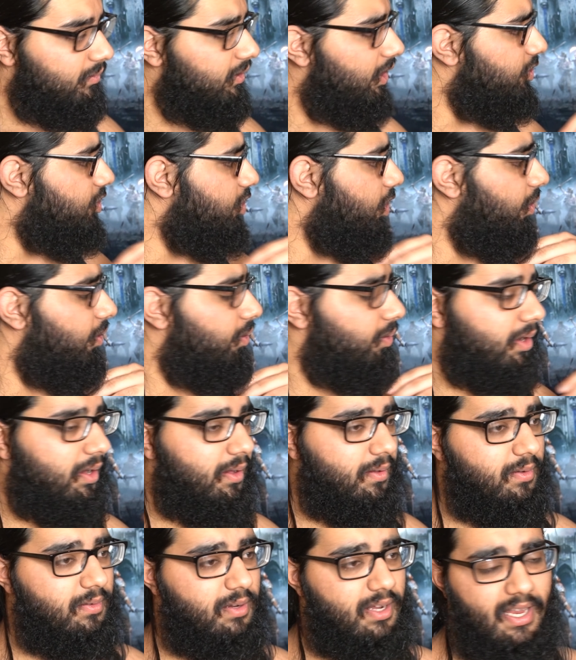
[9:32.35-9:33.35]
So
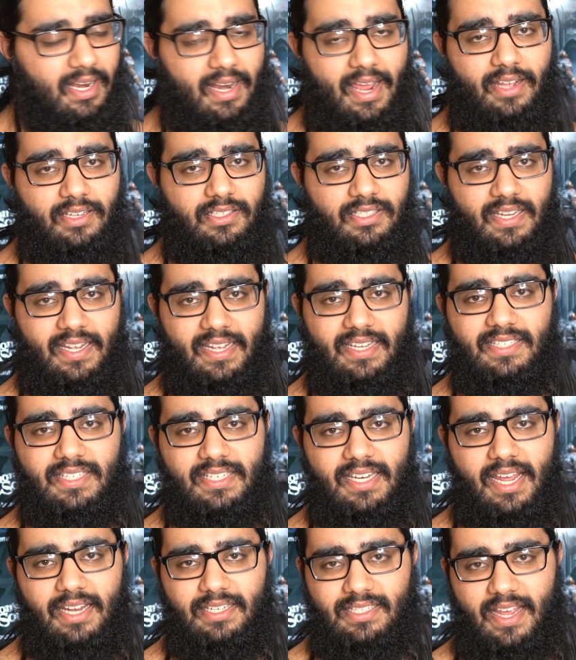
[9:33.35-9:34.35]
connect the
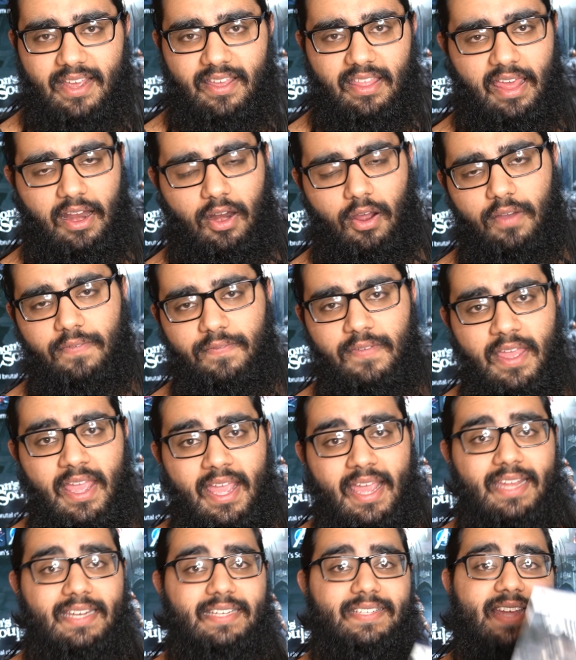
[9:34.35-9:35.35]
internet, take that off,
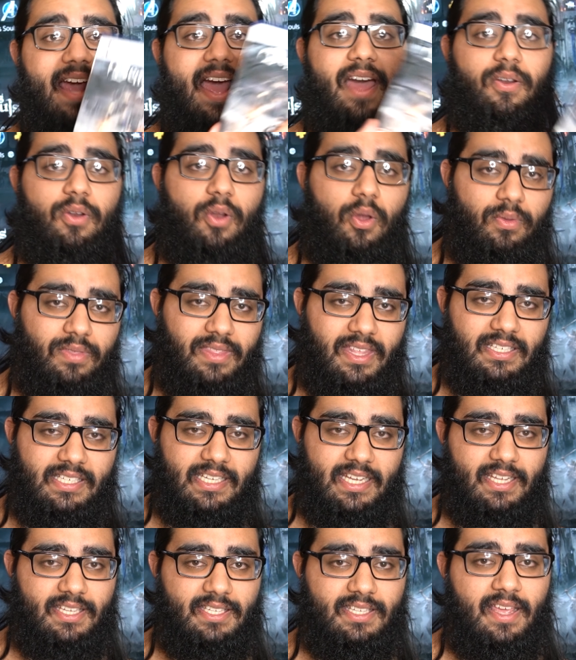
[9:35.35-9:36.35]
download the
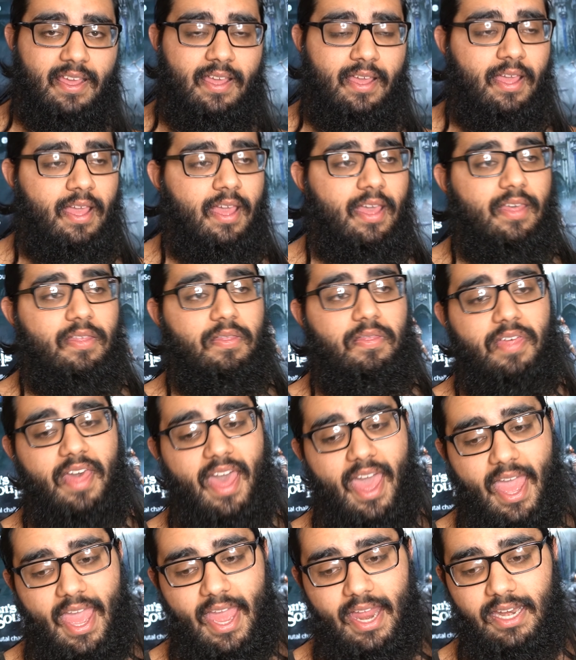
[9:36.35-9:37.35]
disc,
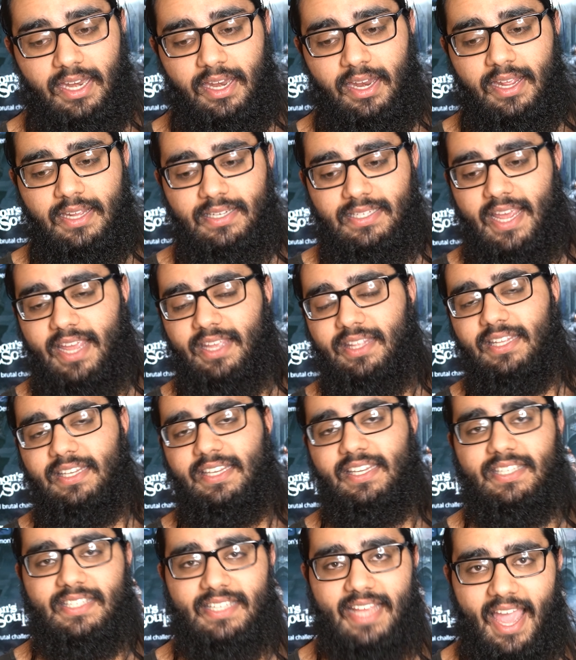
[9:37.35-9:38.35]
then take the
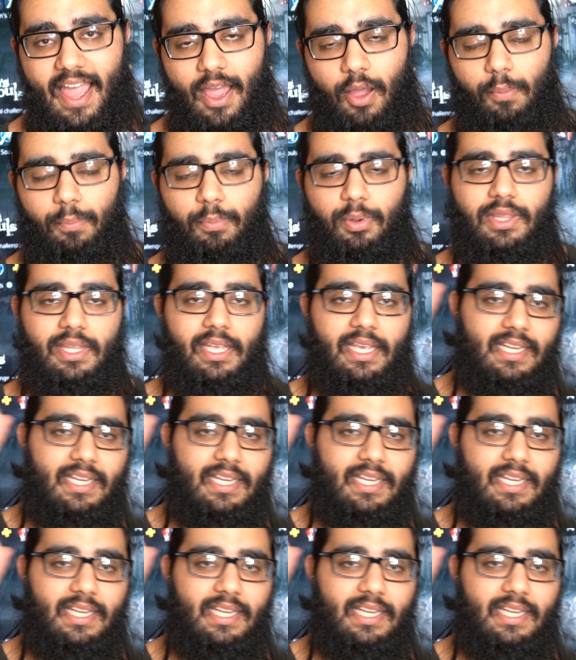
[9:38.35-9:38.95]
disc out, put the